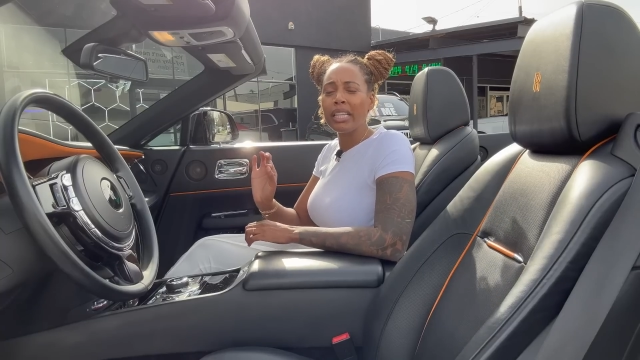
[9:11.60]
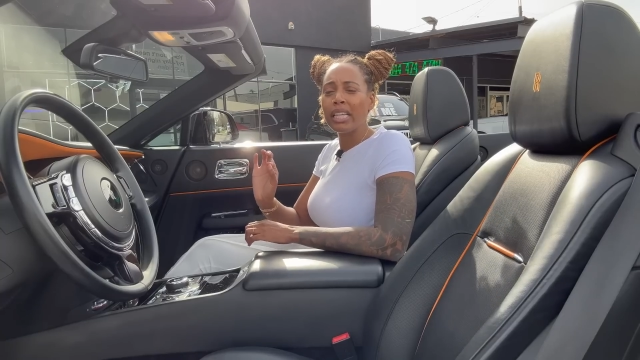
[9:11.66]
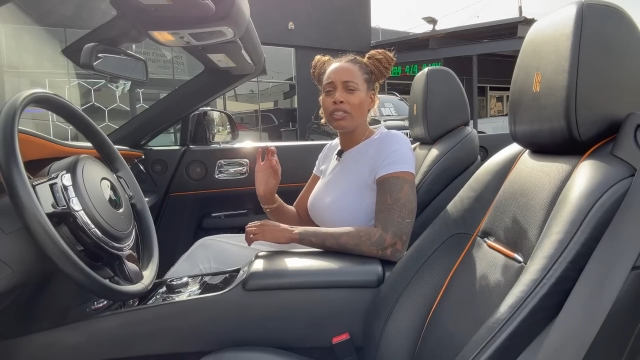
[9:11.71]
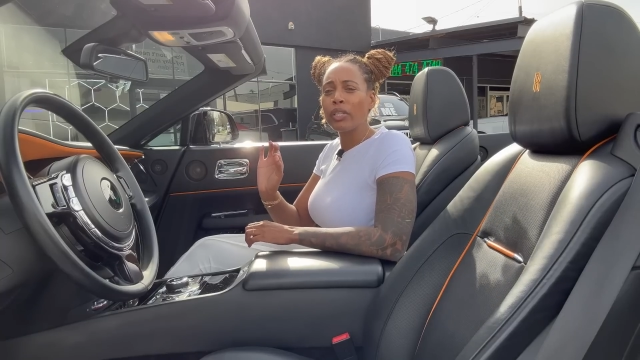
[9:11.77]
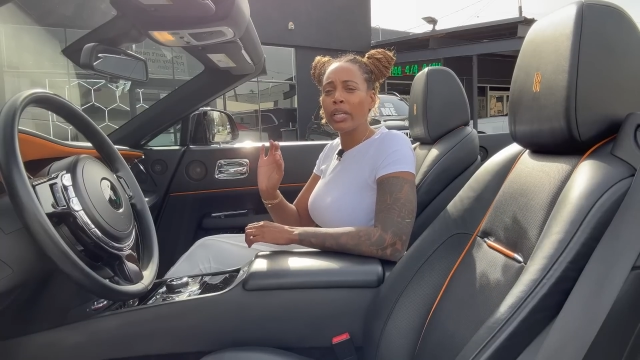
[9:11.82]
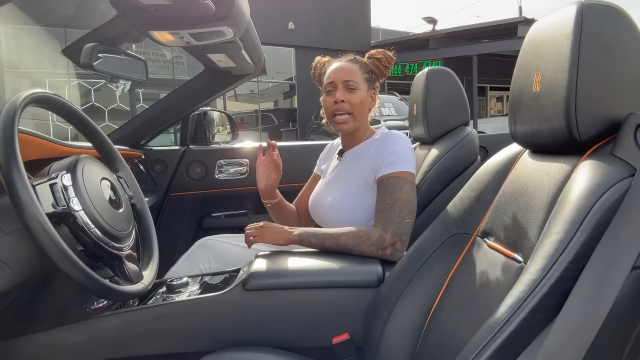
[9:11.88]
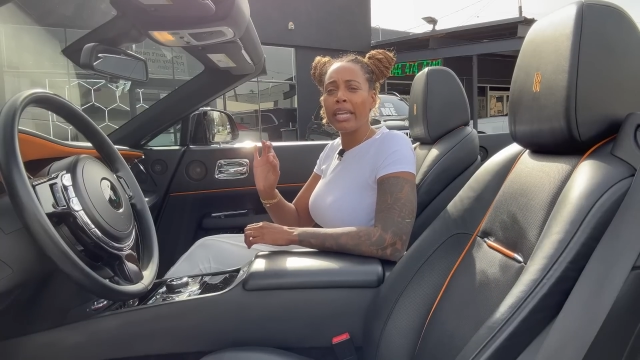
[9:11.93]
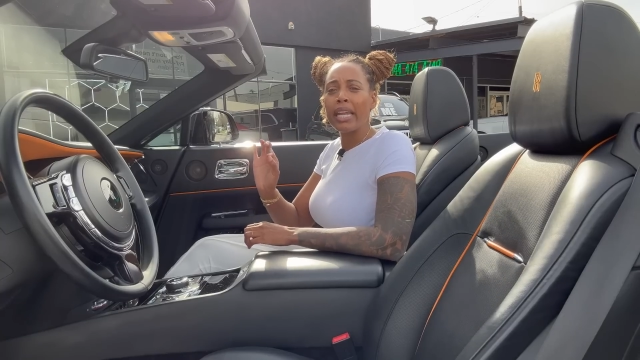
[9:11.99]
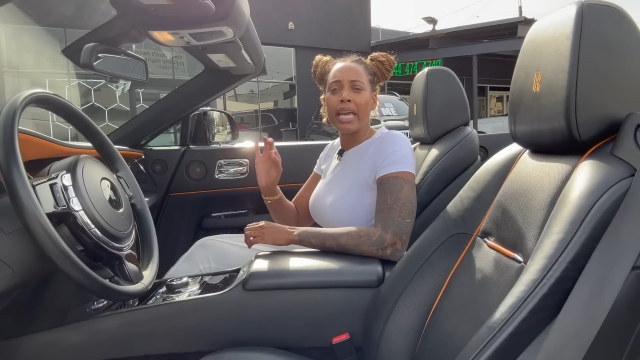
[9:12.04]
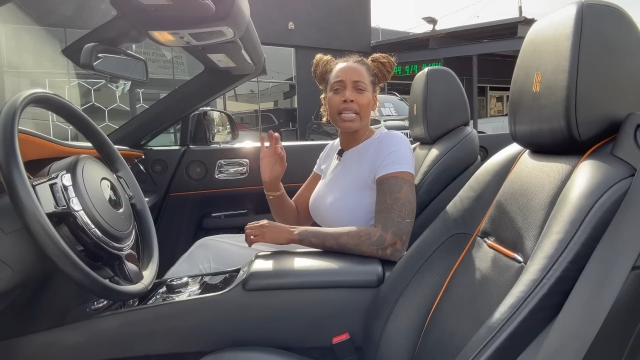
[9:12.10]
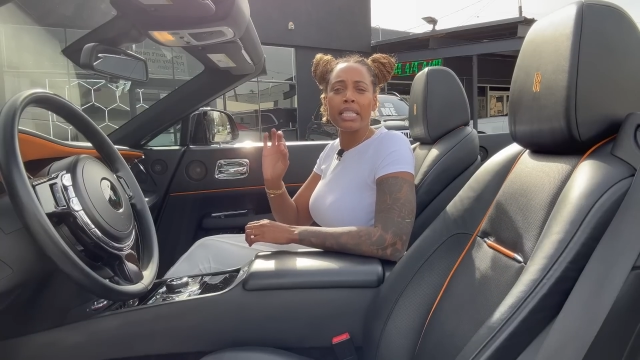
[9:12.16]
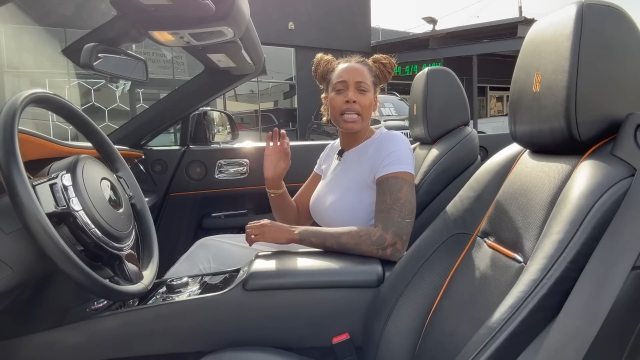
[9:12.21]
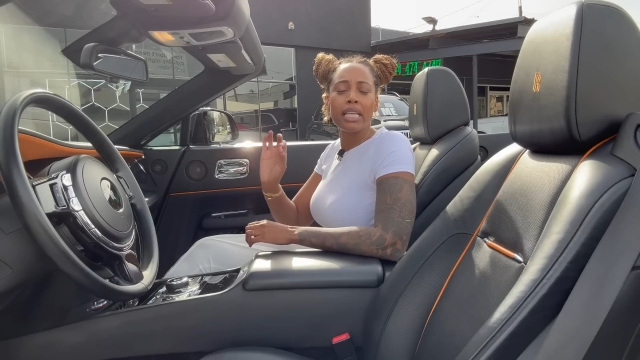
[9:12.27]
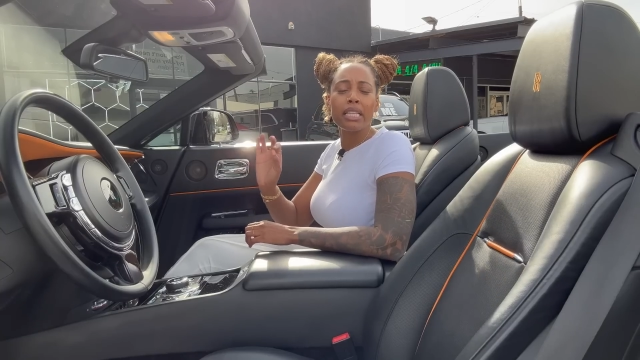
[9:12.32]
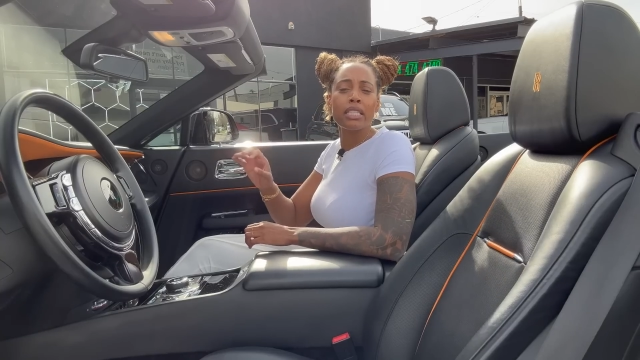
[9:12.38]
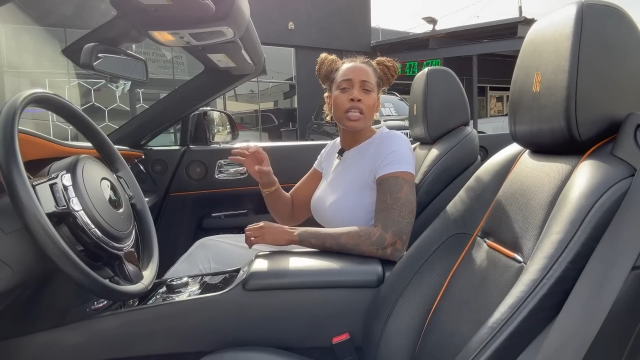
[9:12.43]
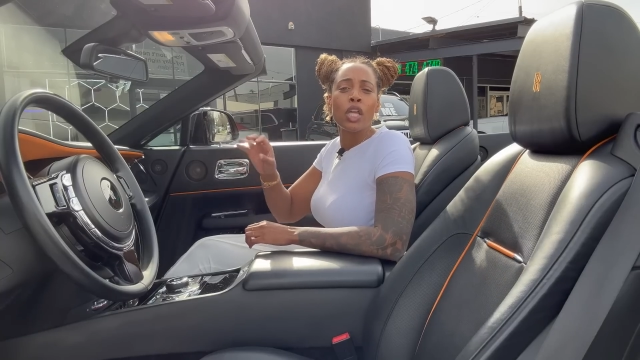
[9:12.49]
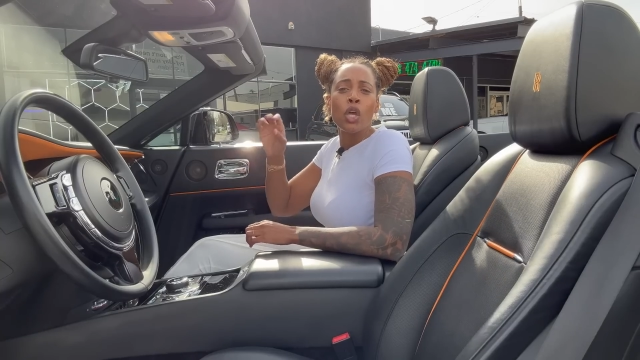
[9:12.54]
that you can
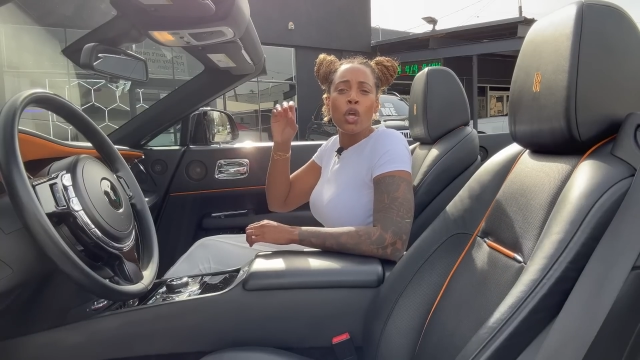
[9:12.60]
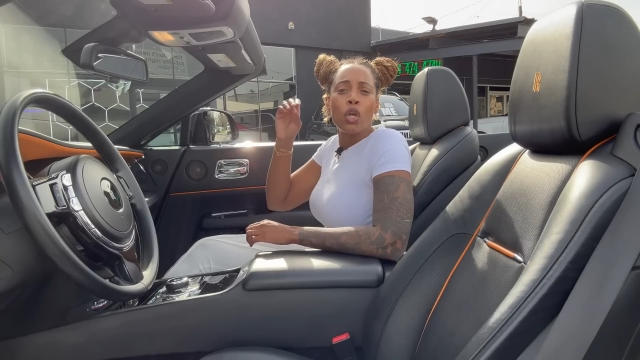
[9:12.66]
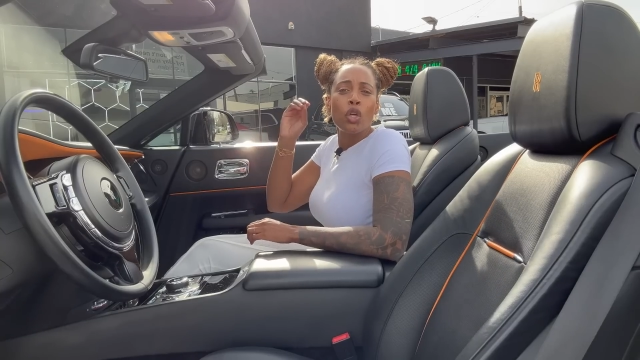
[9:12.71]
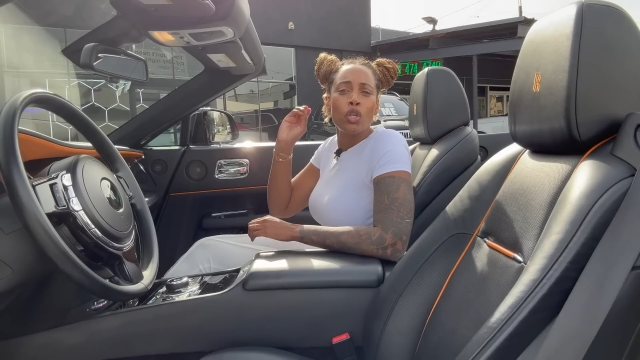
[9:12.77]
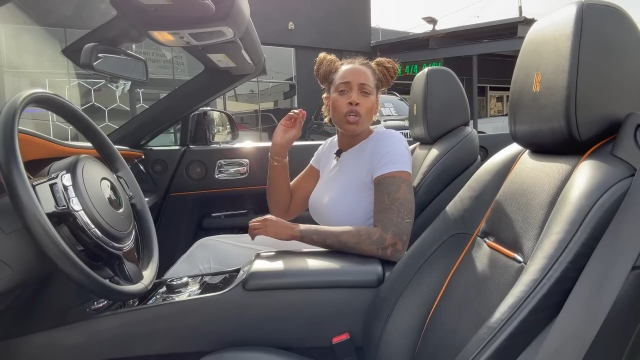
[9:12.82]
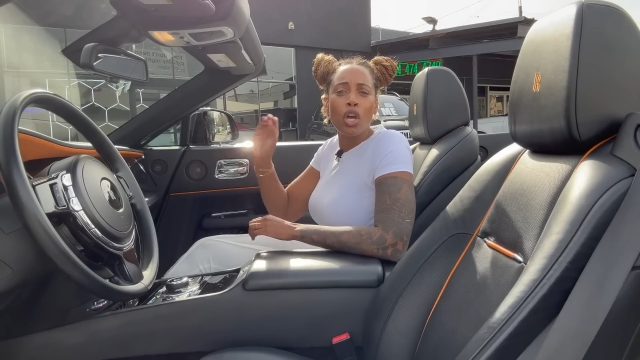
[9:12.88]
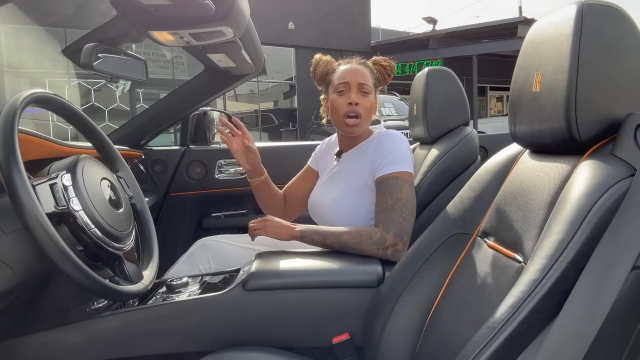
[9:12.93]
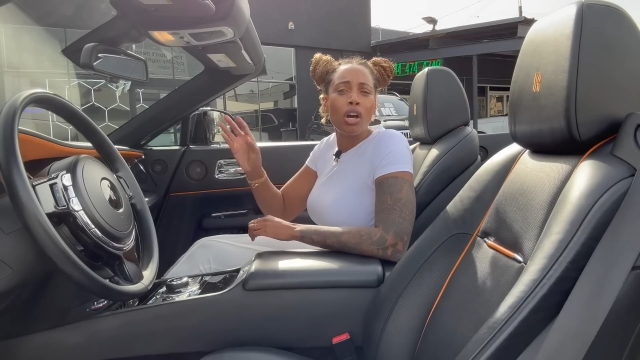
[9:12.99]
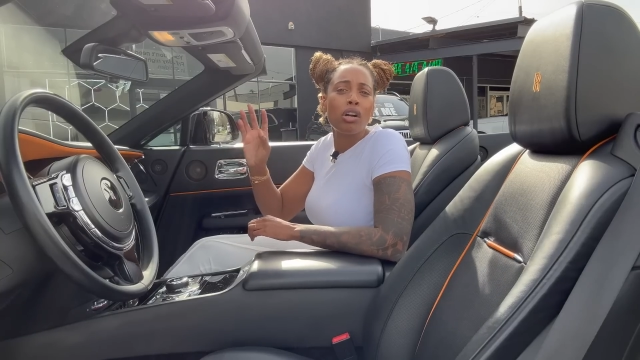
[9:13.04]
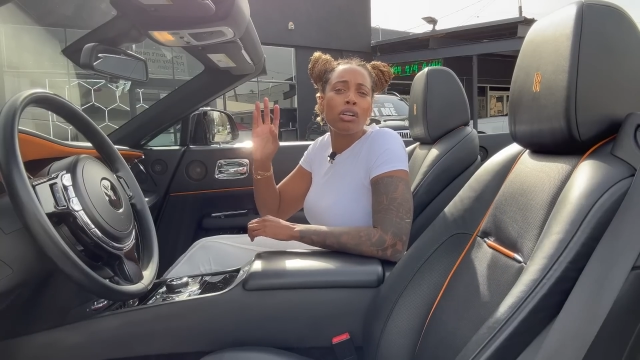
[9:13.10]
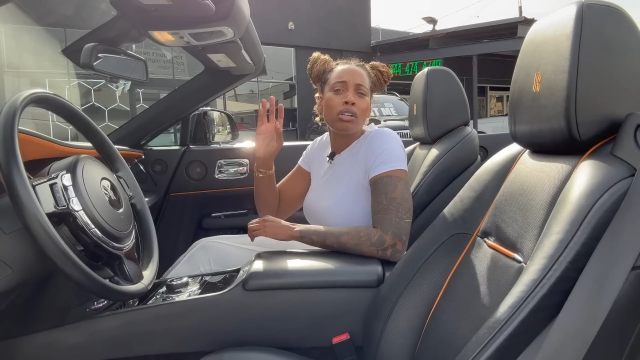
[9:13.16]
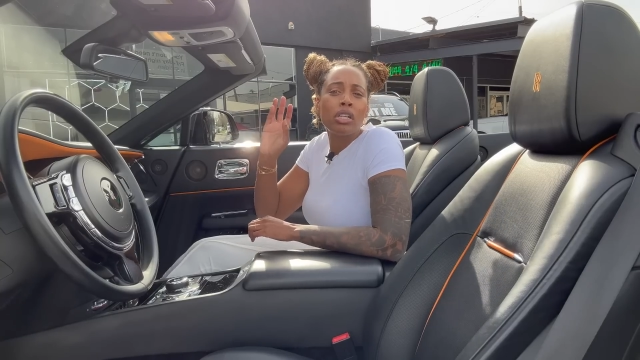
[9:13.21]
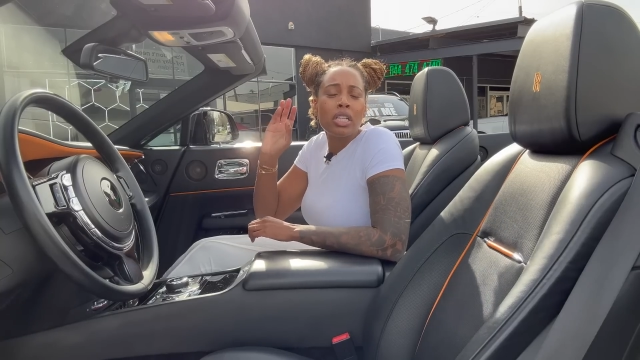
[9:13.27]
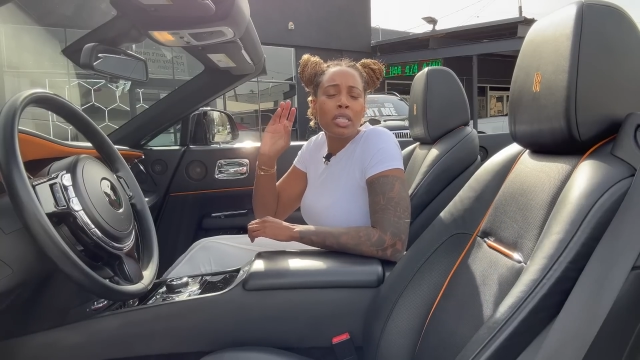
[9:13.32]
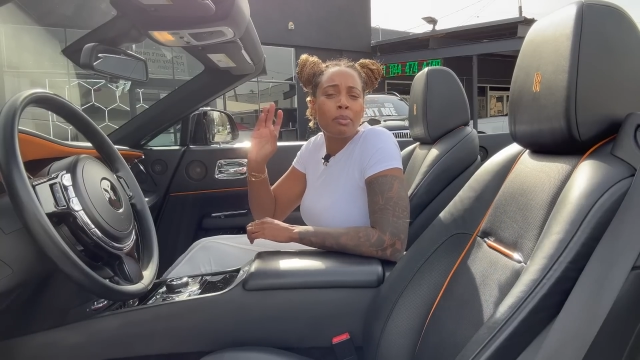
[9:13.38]
access your